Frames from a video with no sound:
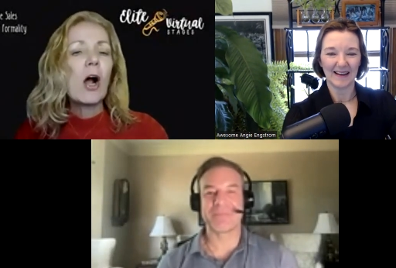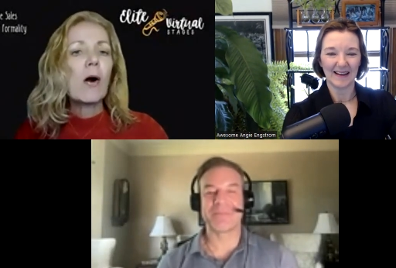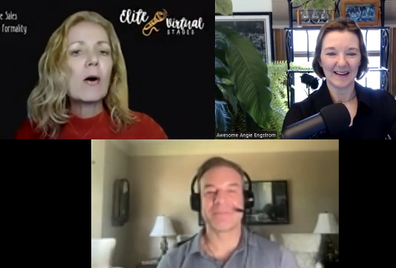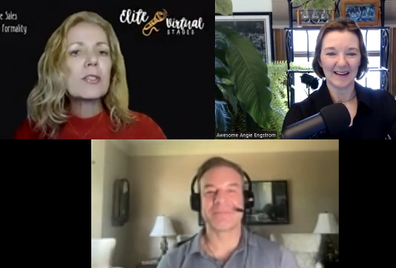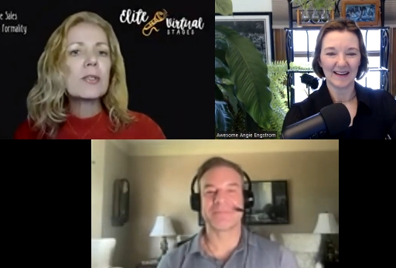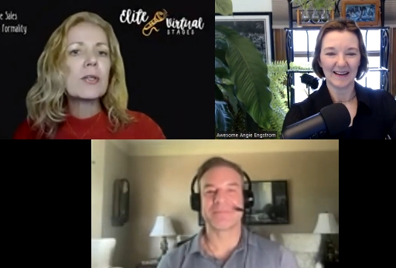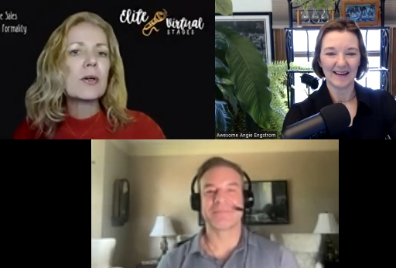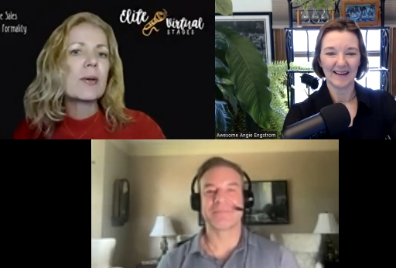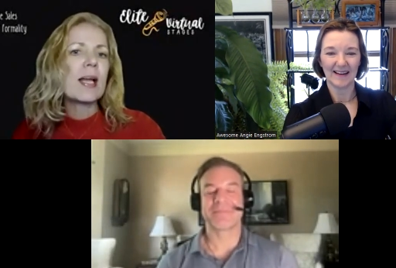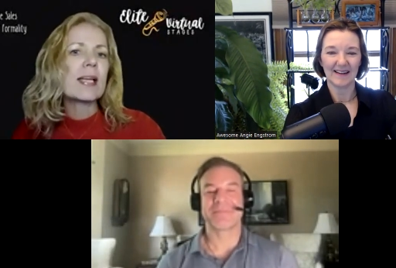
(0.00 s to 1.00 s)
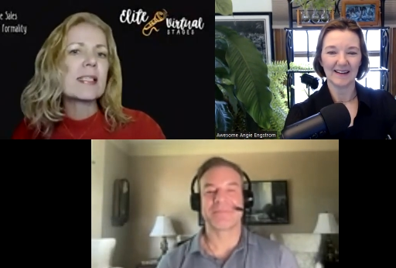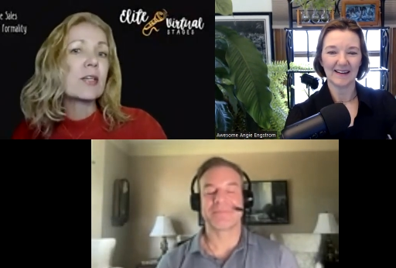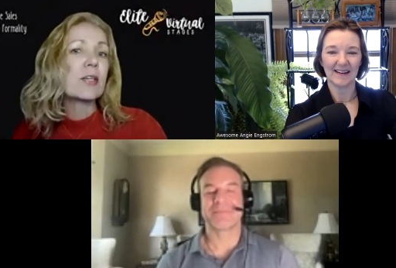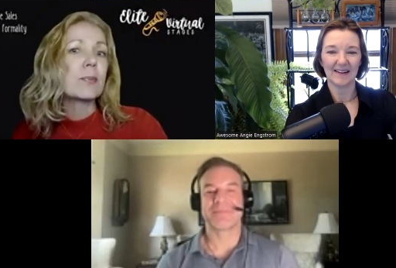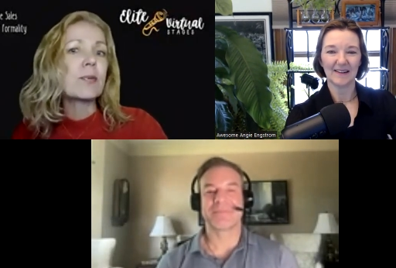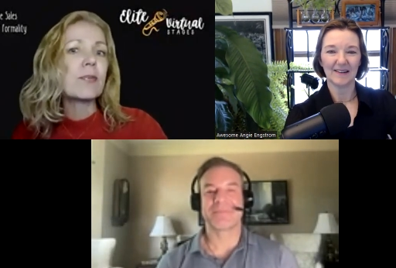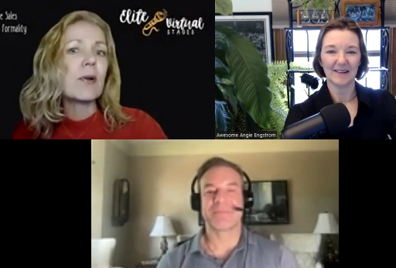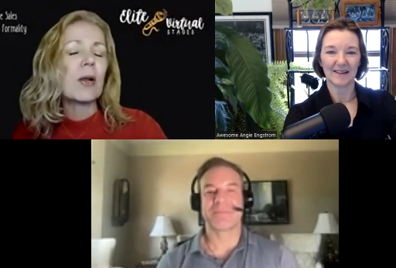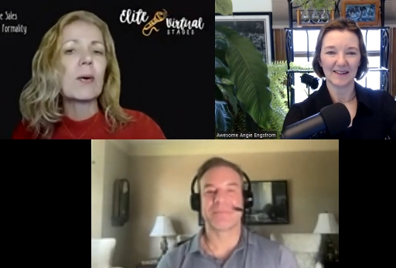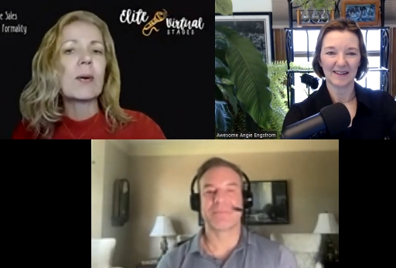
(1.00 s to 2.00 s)
Speaker 1: also known as the Uber for
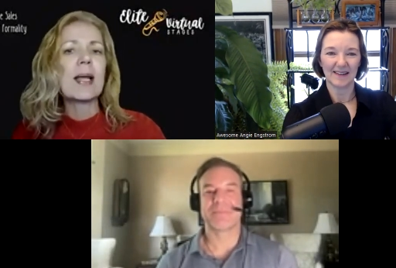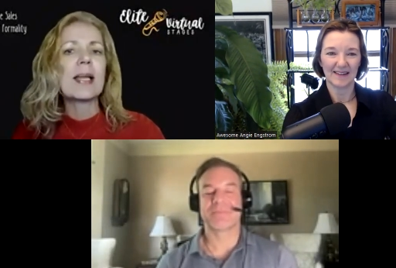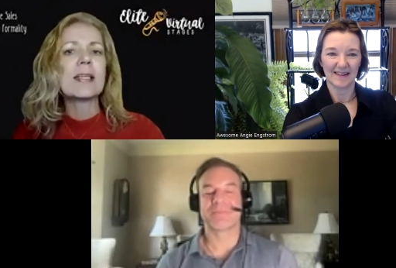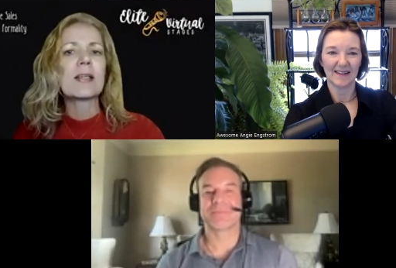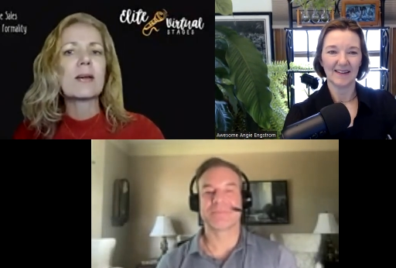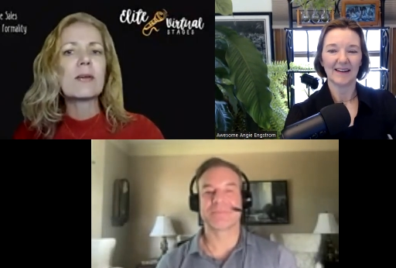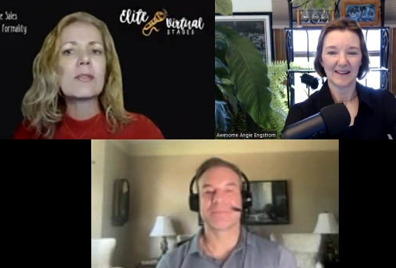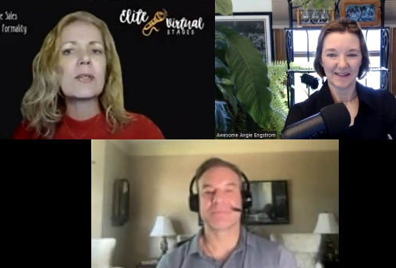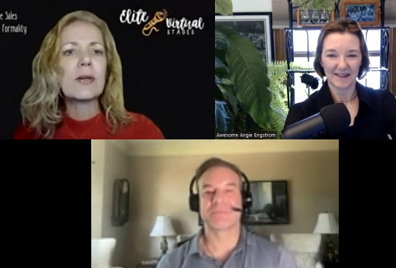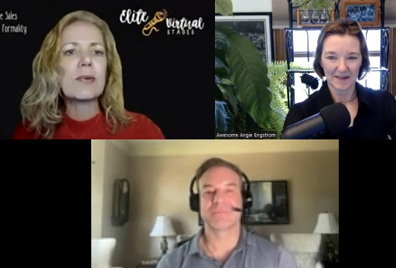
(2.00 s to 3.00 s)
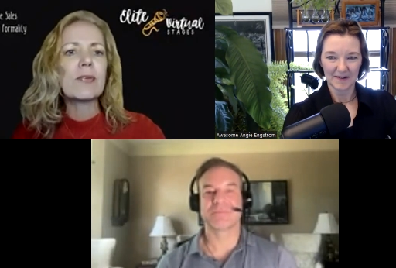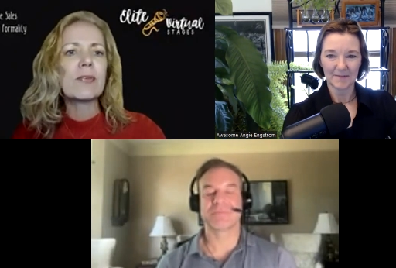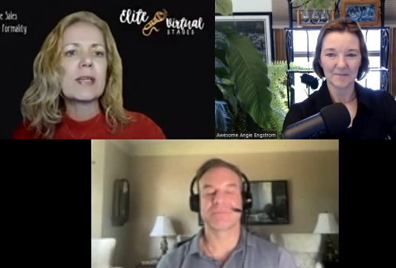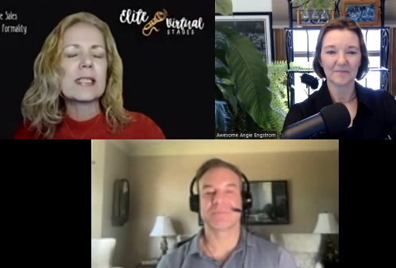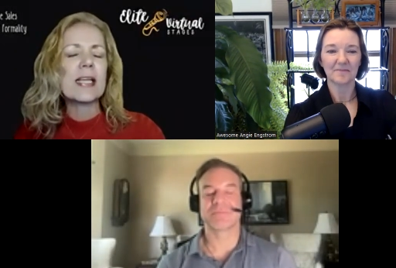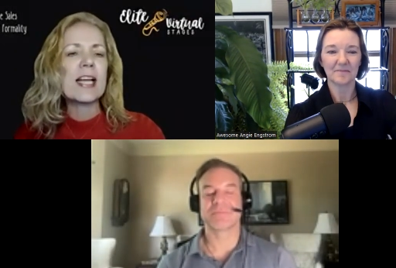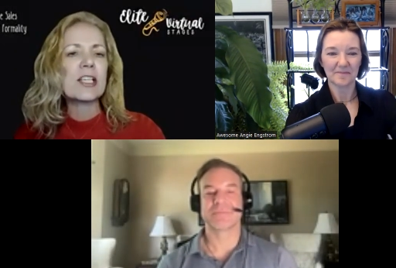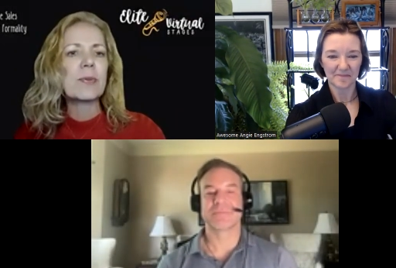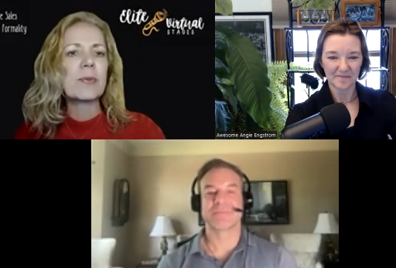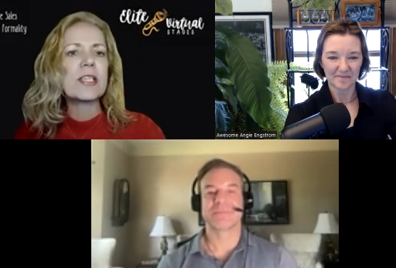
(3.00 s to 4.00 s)
Lawn, and he's also known for his
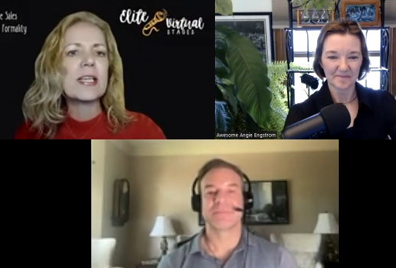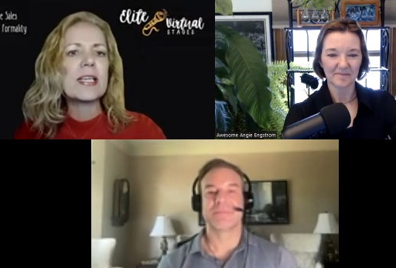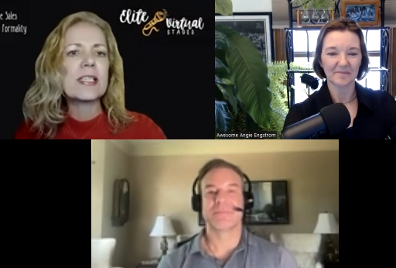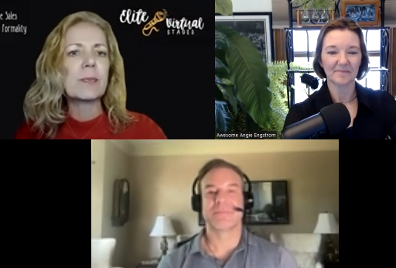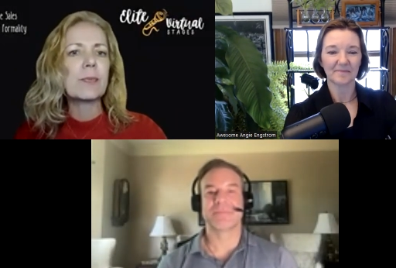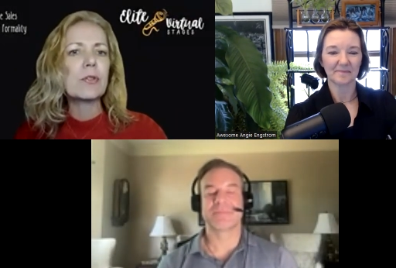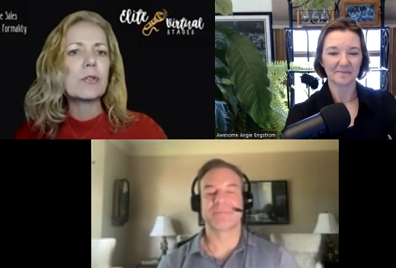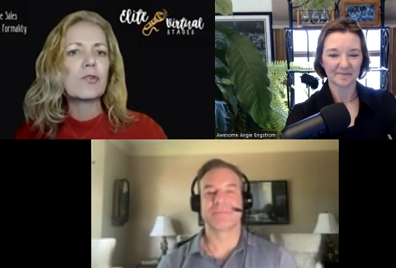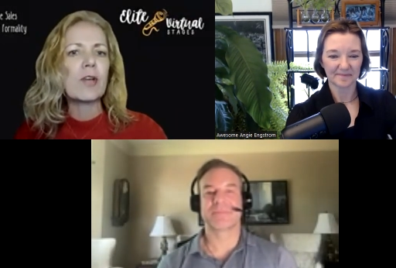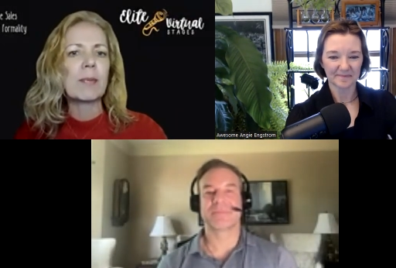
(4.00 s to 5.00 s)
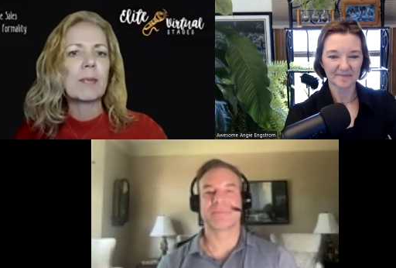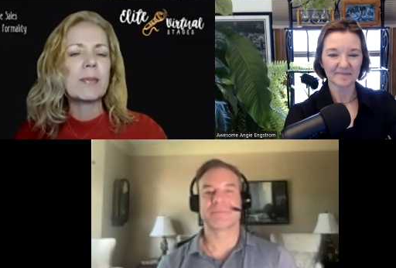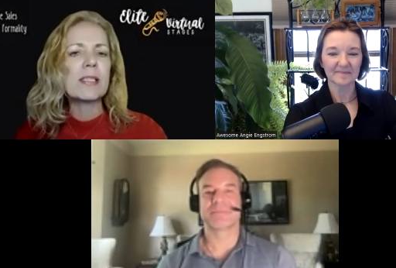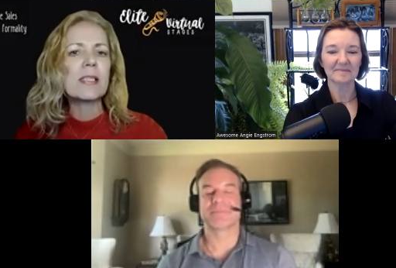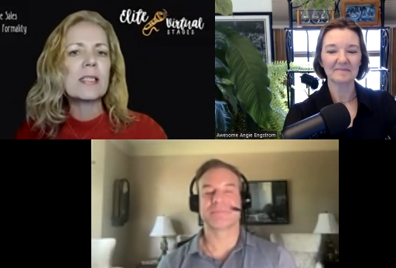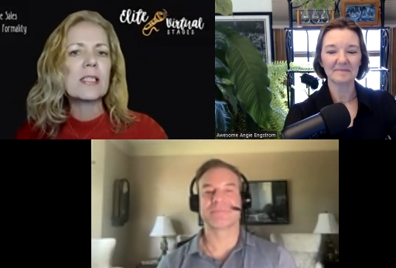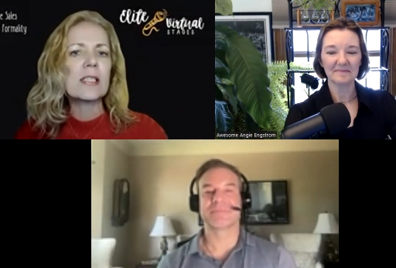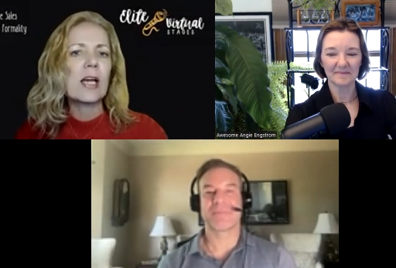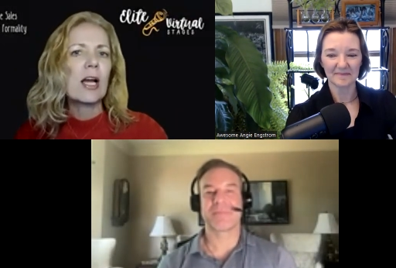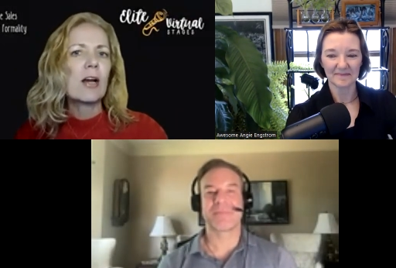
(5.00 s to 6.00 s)
expertise in bootstrapping
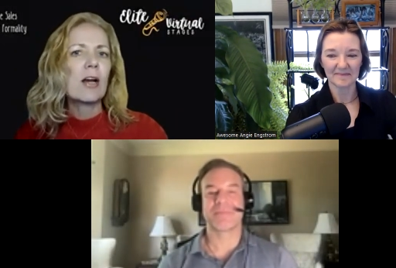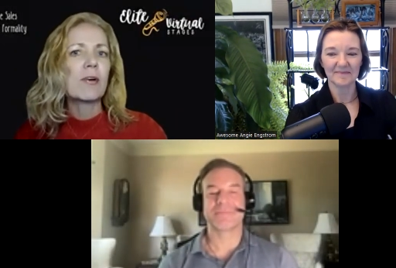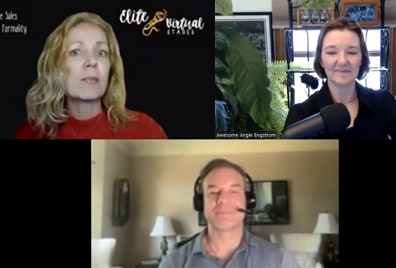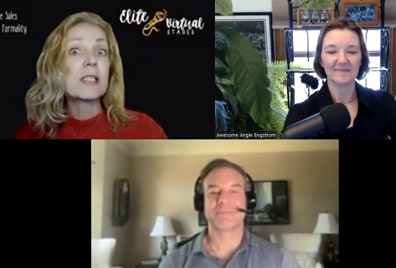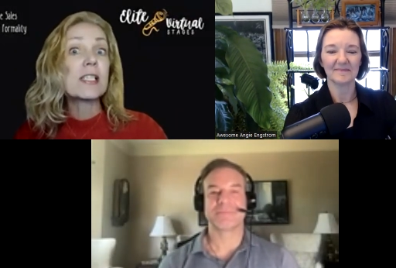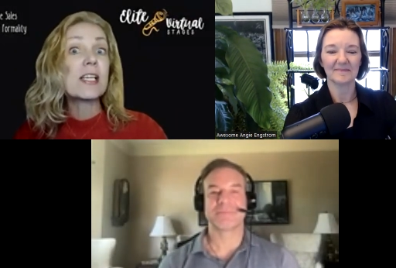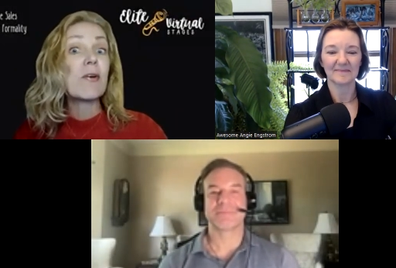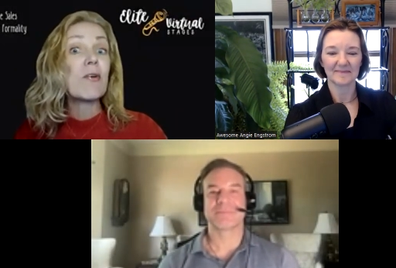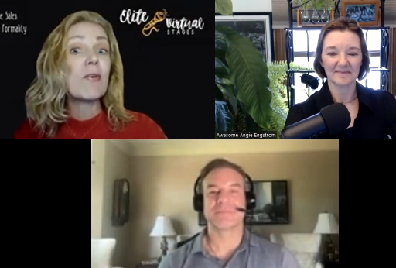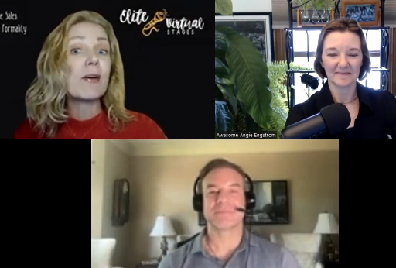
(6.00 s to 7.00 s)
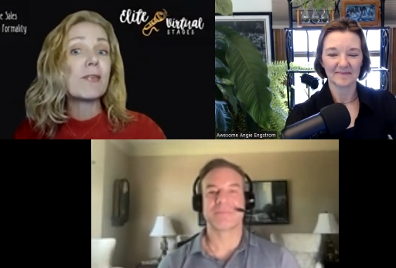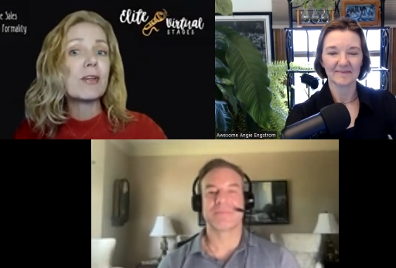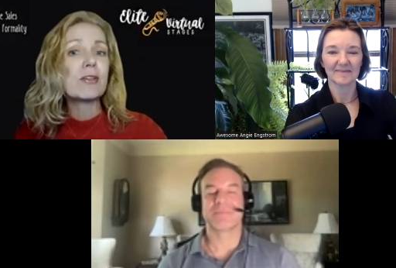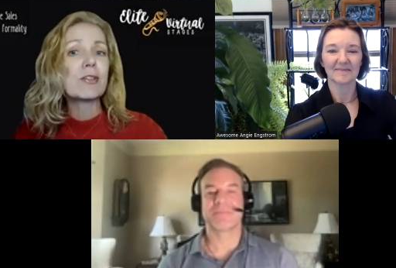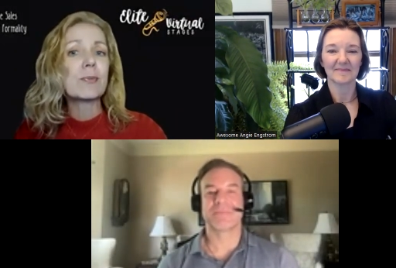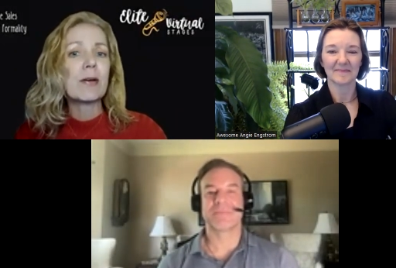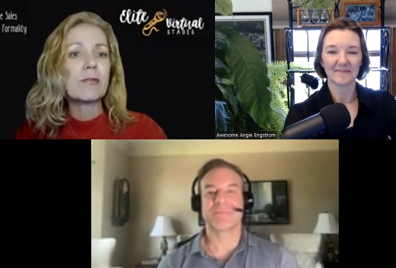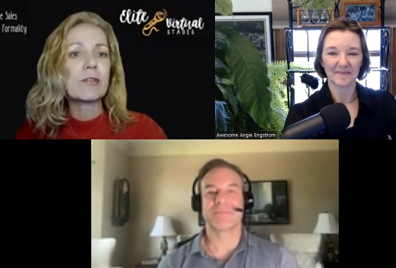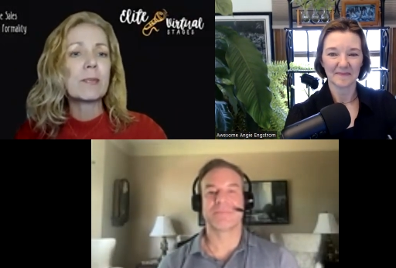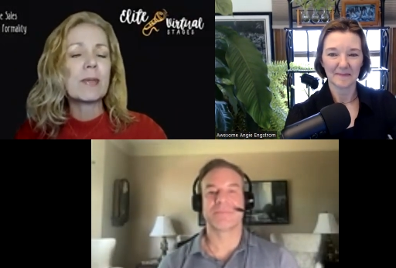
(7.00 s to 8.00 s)
businesses from zero revenue to
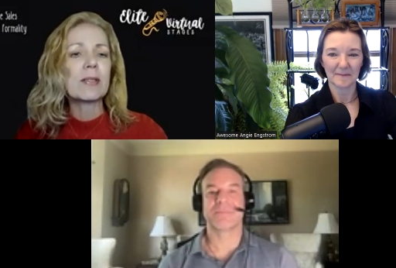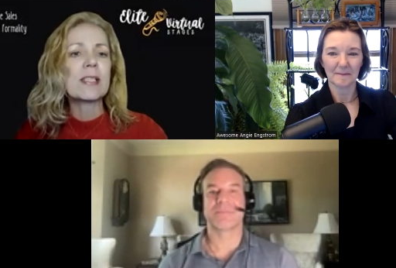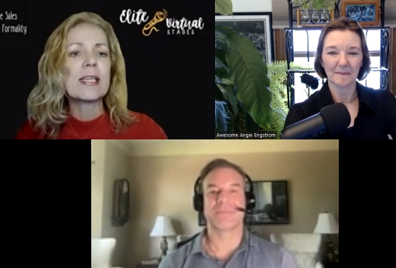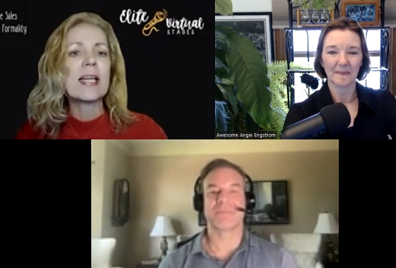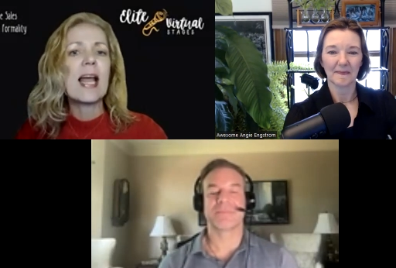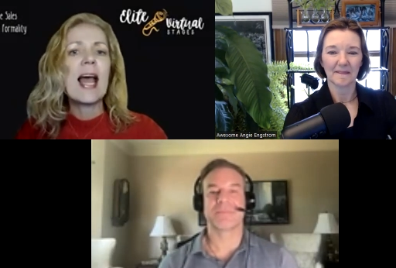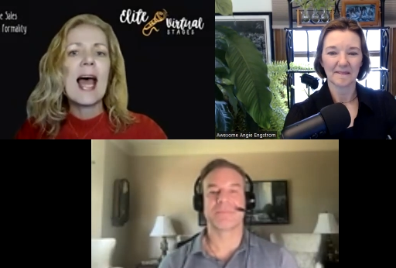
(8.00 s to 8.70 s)
profitability